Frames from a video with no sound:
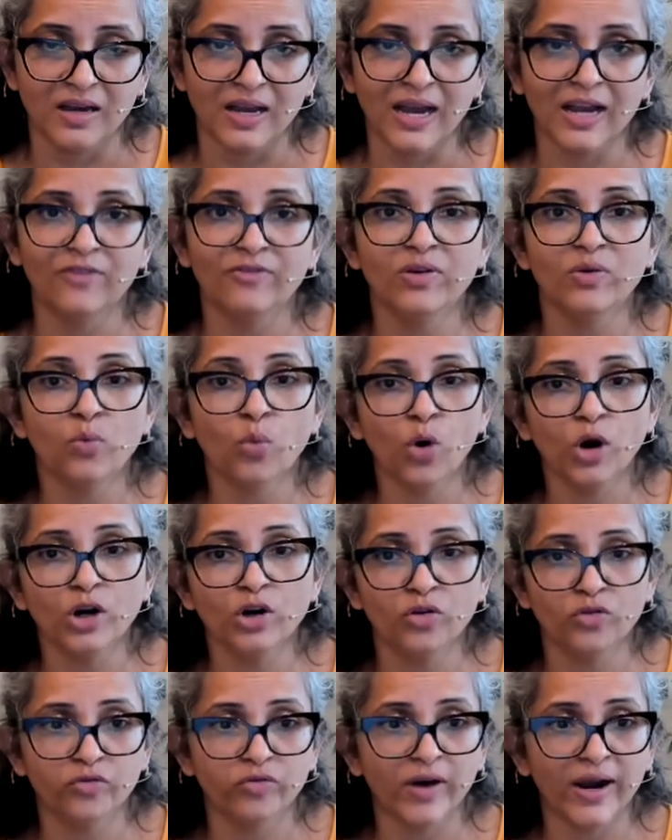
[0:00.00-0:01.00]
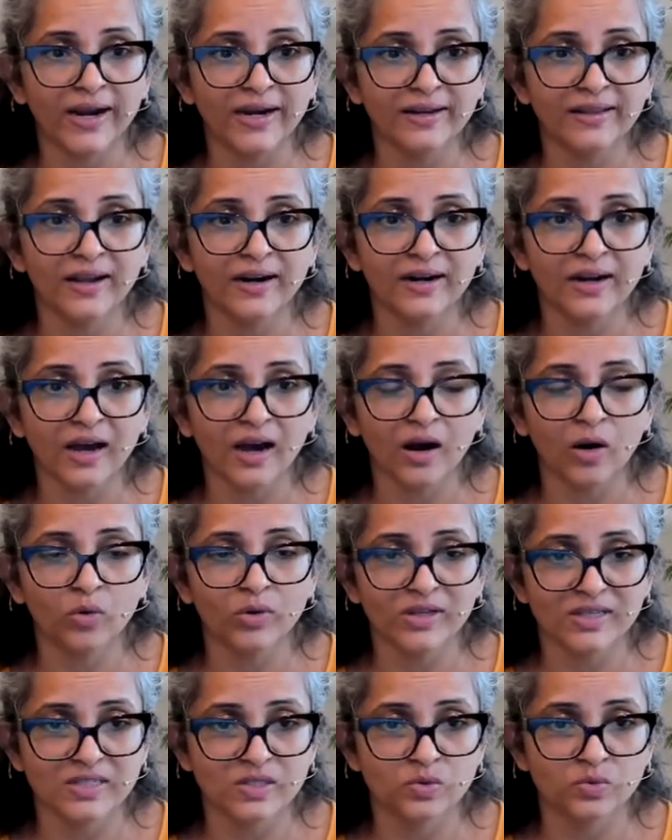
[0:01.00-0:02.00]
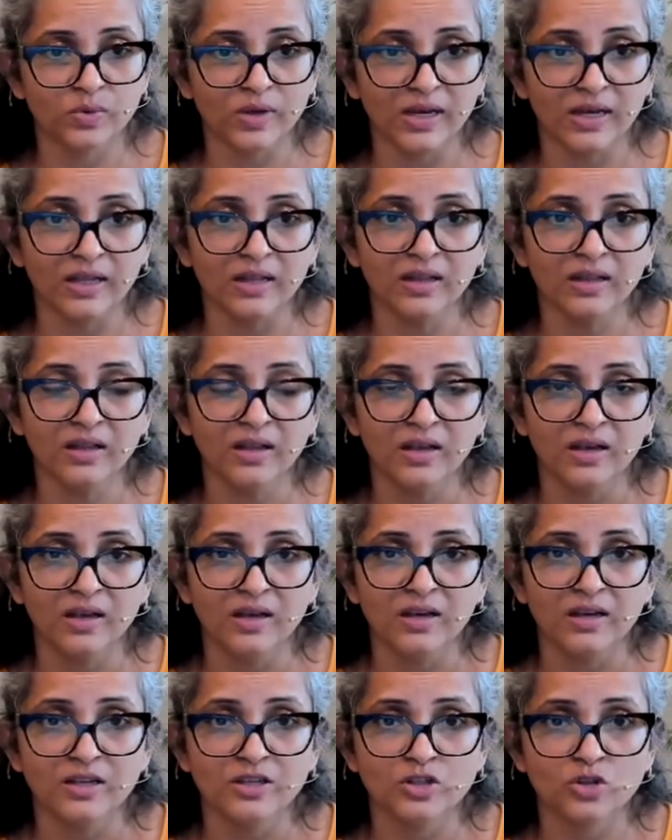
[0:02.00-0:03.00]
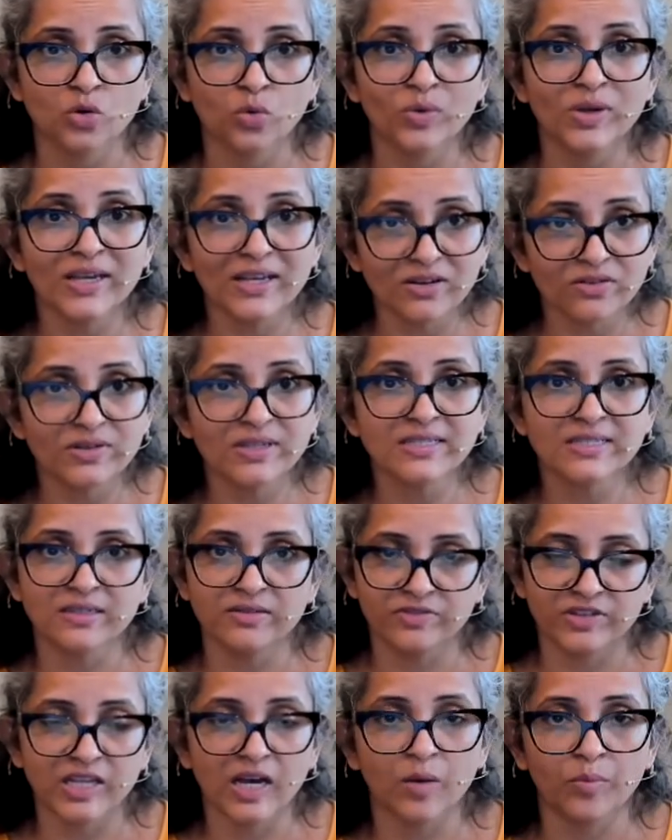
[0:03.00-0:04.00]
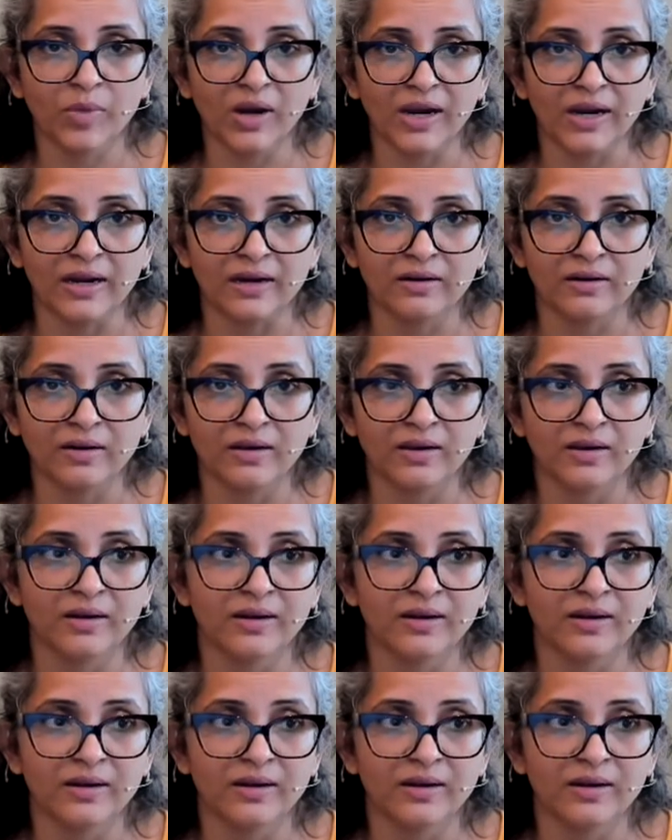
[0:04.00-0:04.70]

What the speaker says: and we want to find that out as well, so we can reason with our mind.